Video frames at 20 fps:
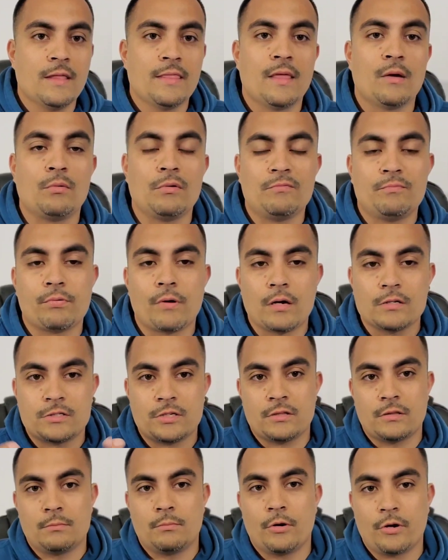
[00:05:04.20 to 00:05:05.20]
that we've brought
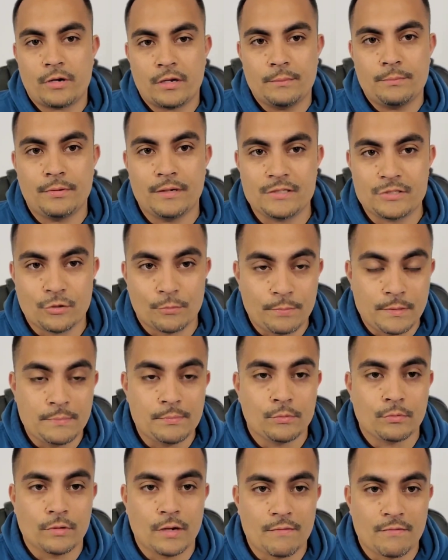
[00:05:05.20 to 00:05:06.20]
to the marketplace, so
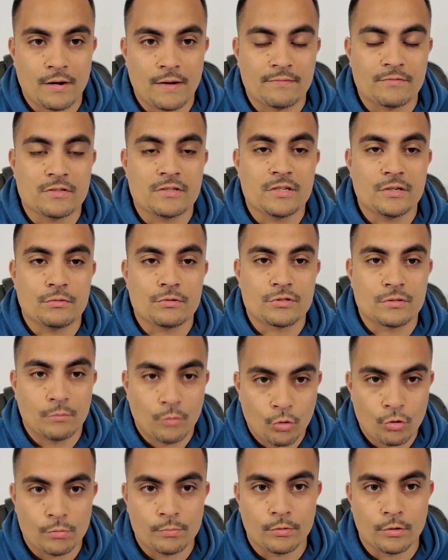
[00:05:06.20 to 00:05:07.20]
people will never have to deal with some
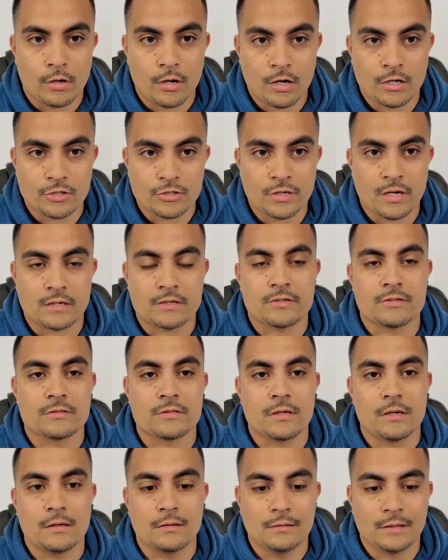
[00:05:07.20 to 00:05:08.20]
horrible
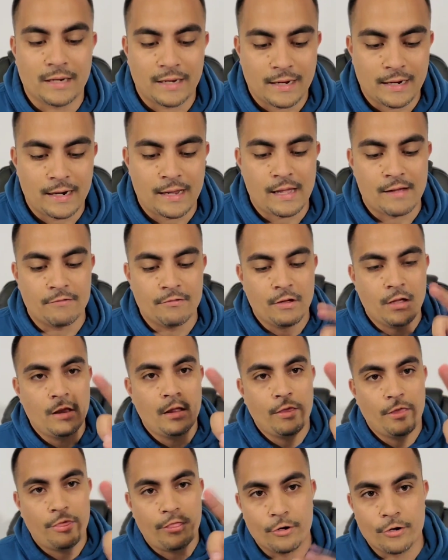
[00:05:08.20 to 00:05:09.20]
contractors like I have.
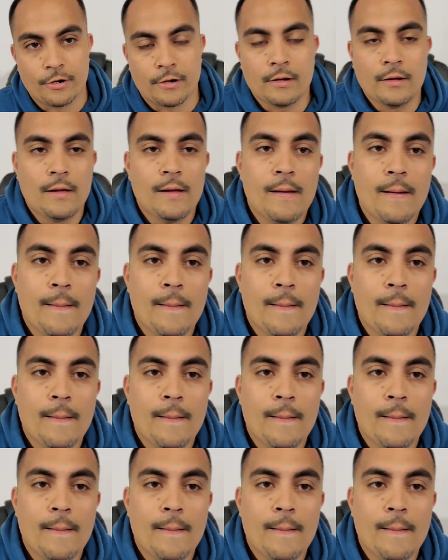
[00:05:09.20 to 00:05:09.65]
Third,